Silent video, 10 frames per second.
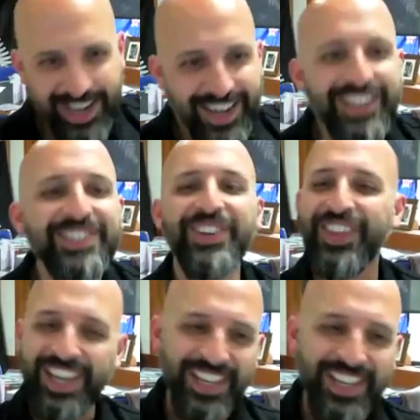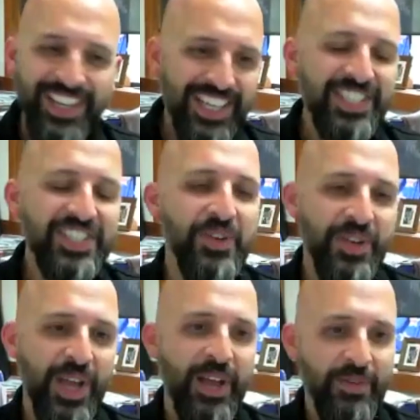you know, sort of thing.
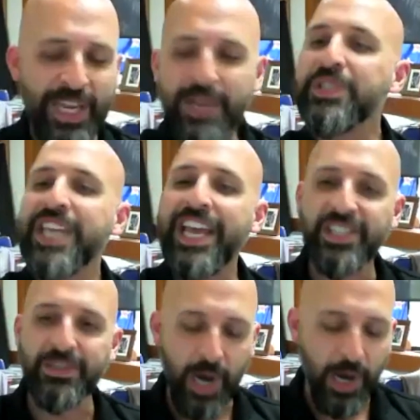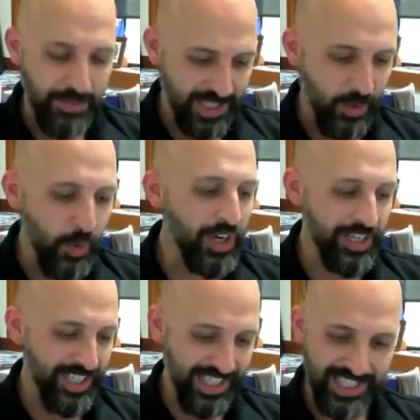So uh, he was head of department at
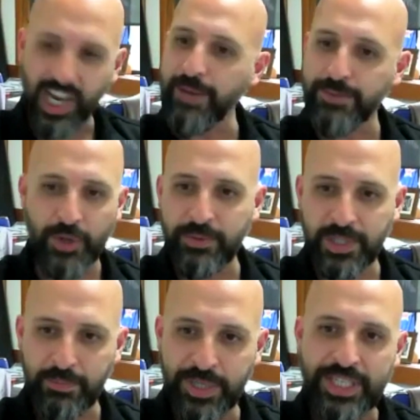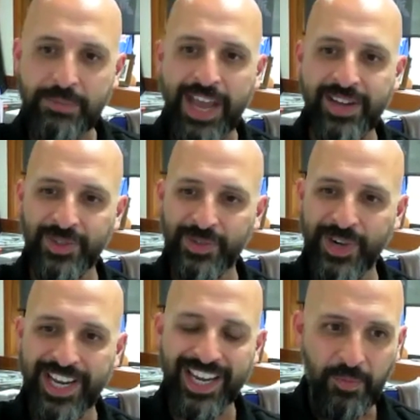Auckland at the time, so he was a busy man
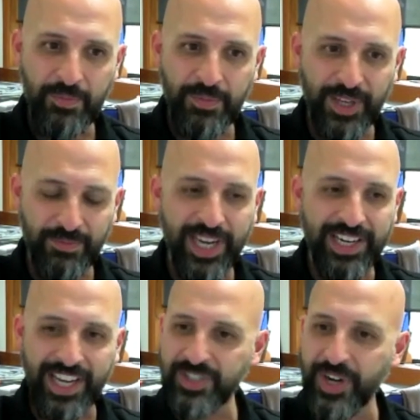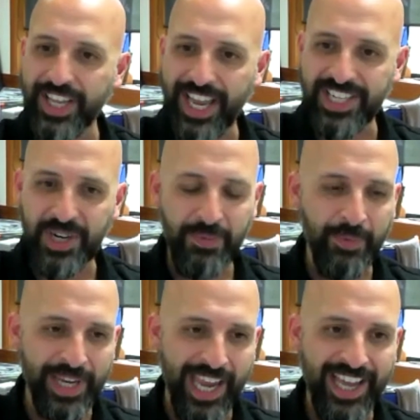already. But Pete and I try to catch up when we
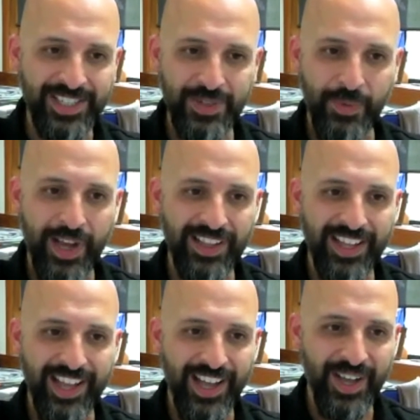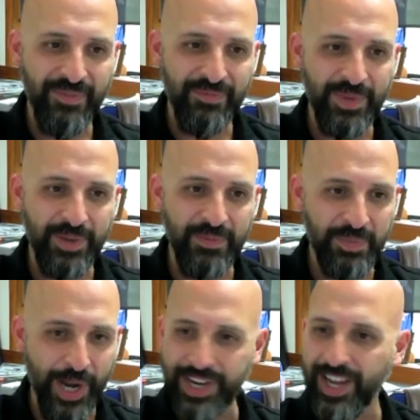can as well. Um, but
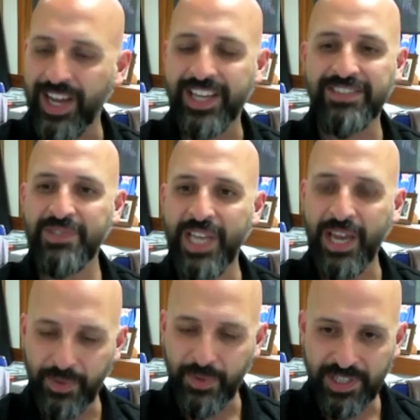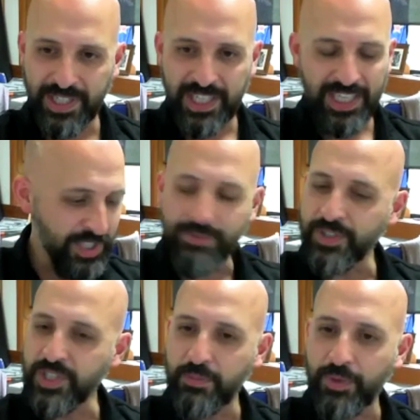Brett and I, yeah, we
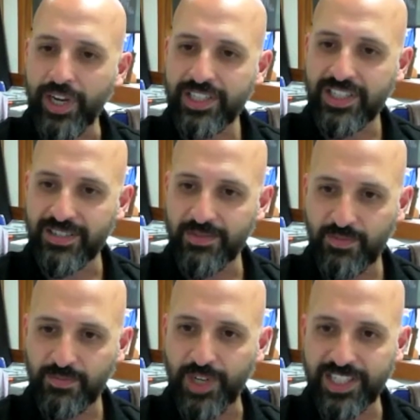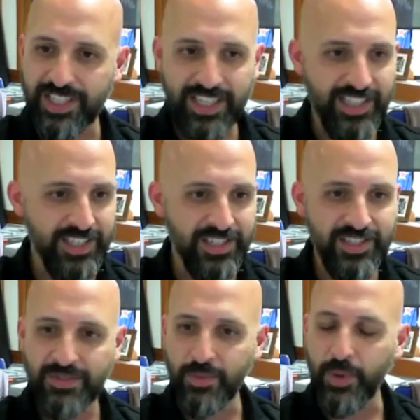given to Brett, and Brett said, "This
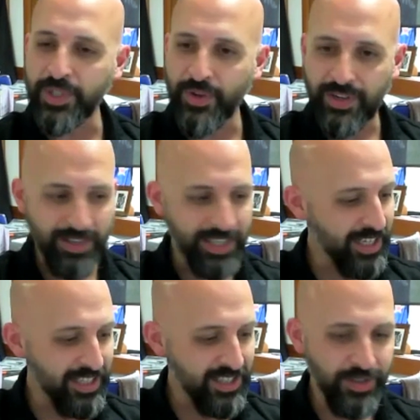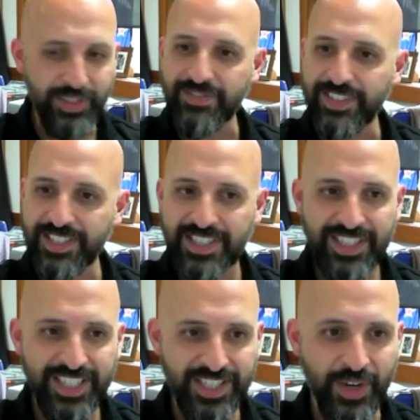is what we're doing." I'm like, "Let's do it. Let's
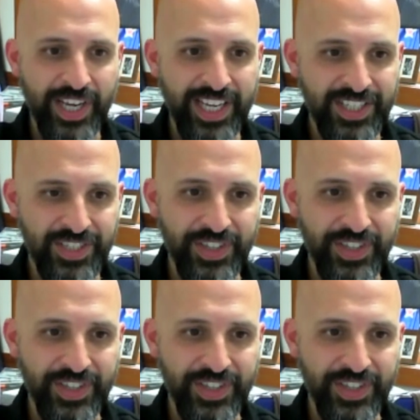let's go ahead and do